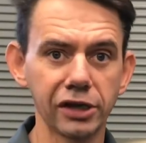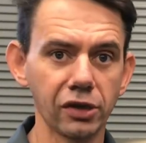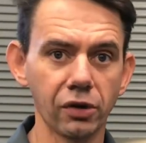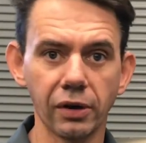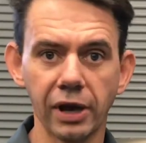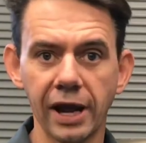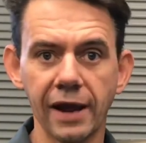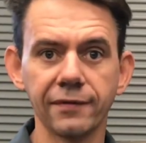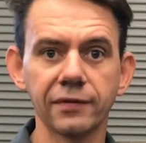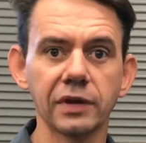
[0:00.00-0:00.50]
You
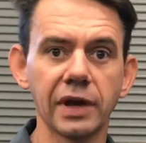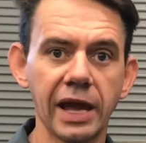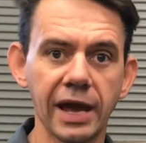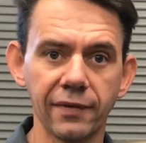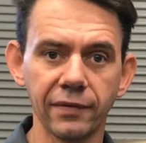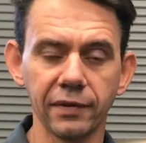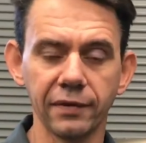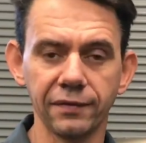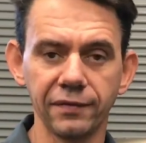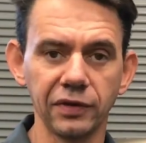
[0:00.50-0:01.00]
don't have to
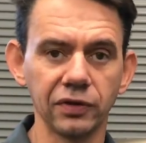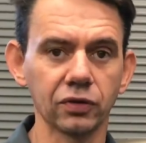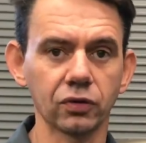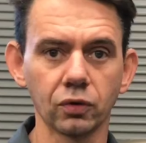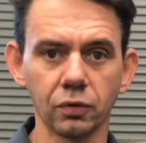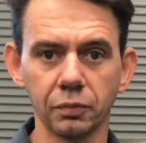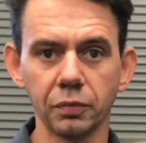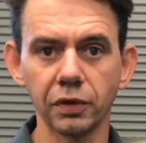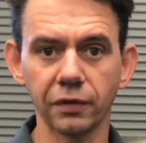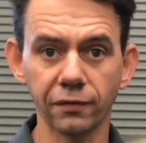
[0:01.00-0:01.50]
have the
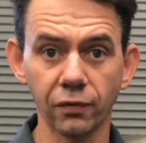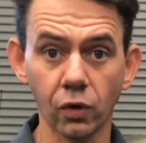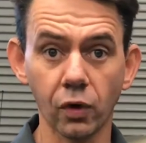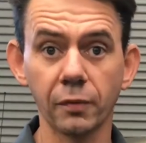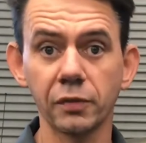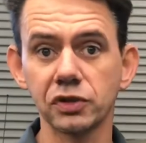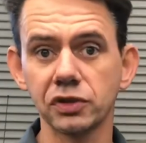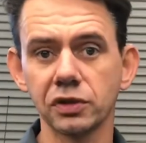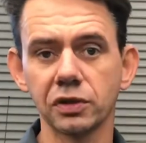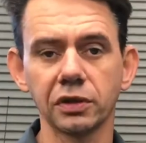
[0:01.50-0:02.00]
physical book form,
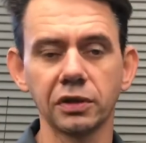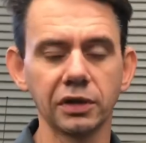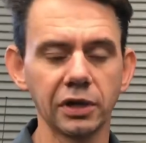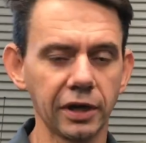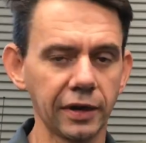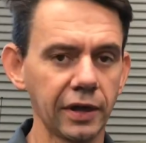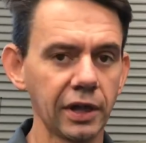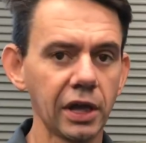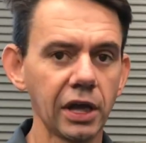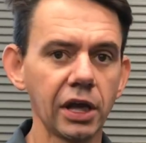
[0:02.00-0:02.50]
but you can
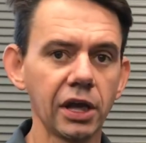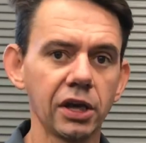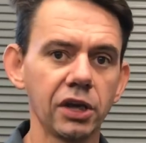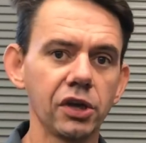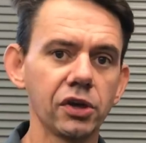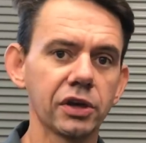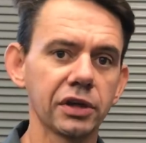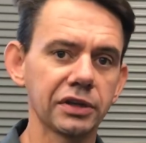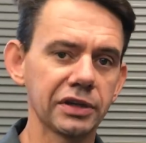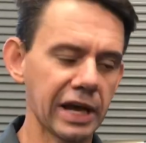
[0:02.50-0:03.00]

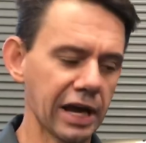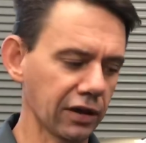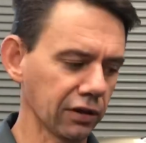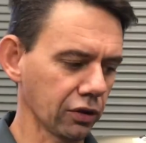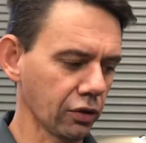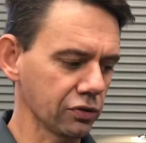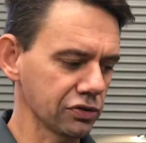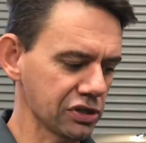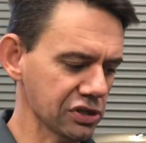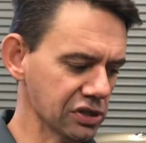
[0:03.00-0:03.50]

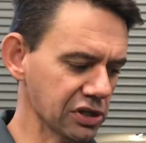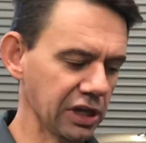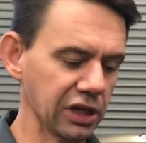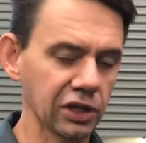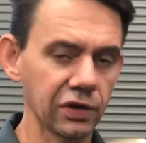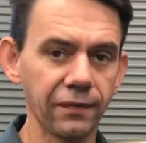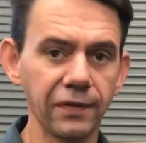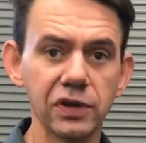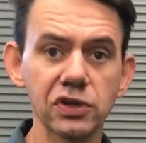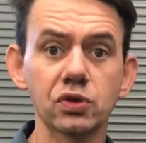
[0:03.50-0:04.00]
download just
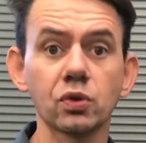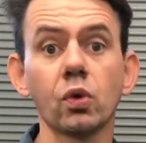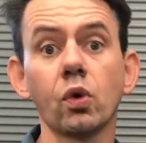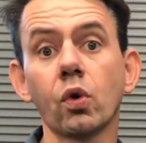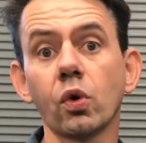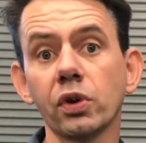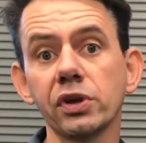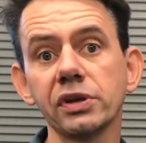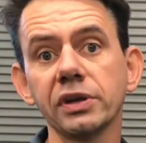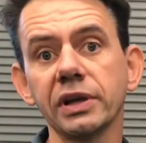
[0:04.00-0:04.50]
individual,
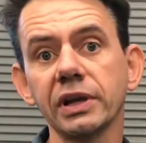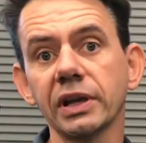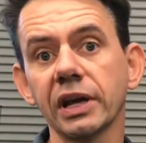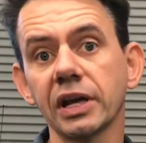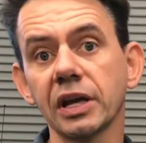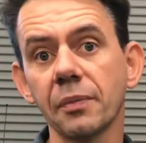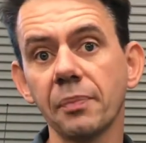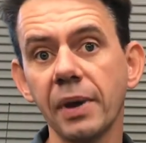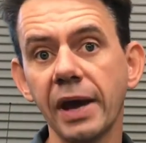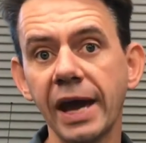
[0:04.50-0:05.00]
or you can
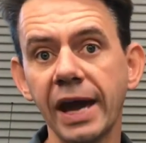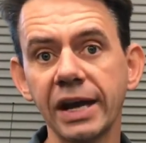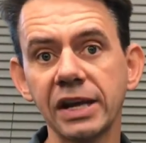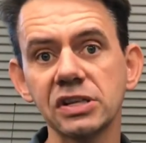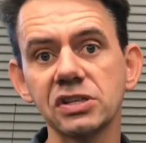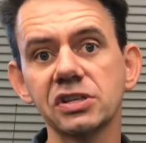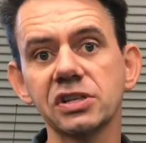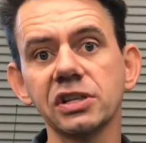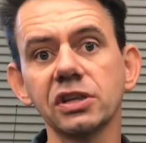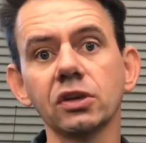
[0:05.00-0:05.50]
get a
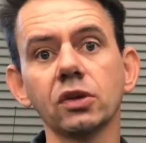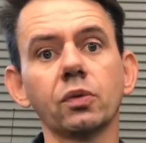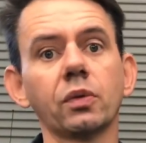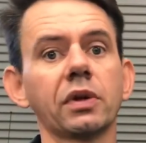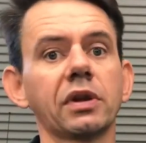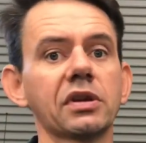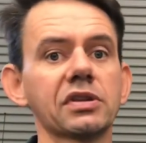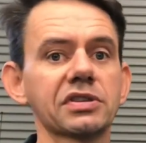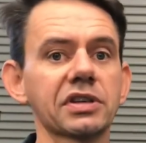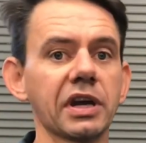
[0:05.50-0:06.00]
package deal
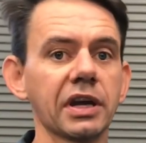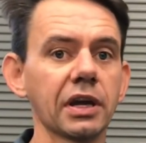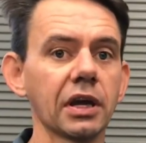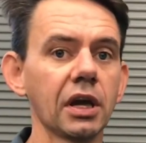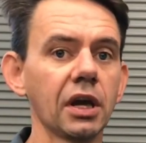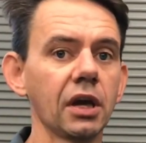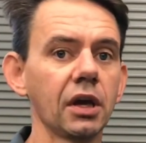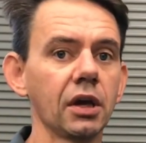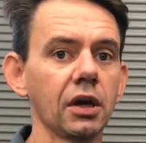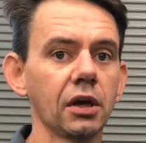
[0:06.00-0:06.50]
where there's
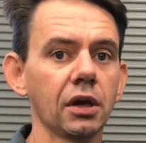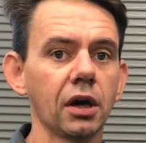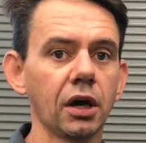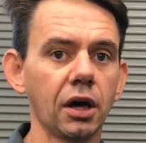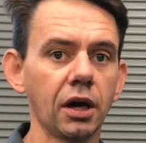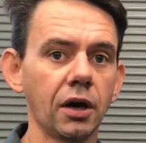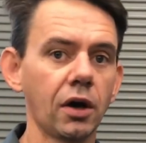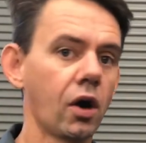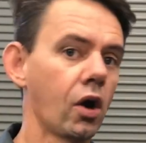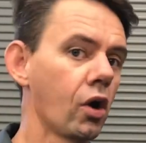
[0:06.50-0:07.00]

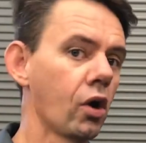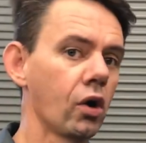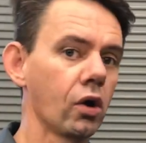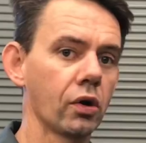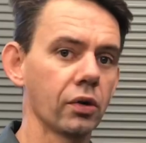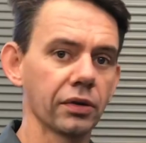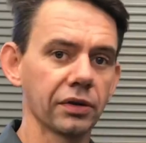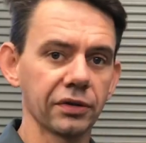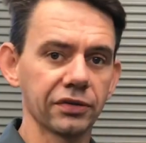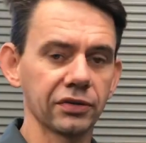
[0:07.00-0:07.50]

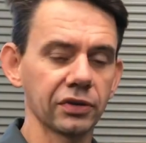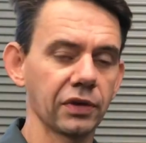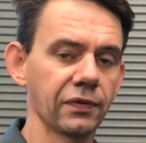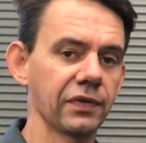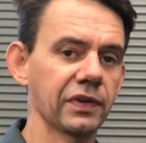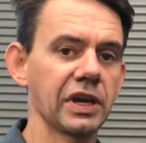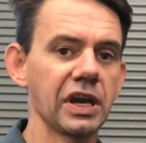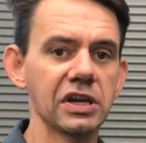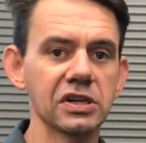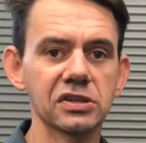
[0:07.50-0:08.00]
all the
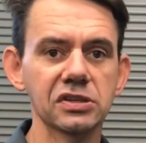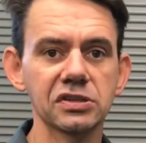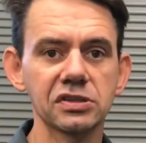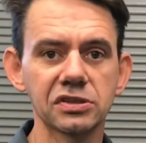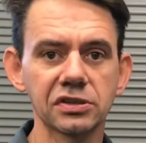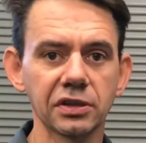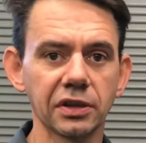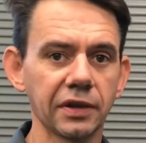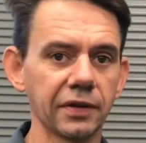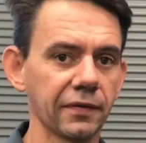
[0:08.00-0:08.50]

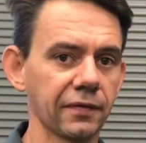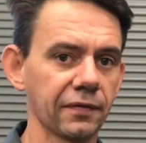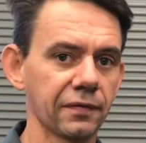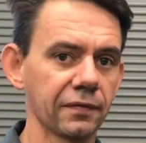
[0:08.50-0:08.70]
certifications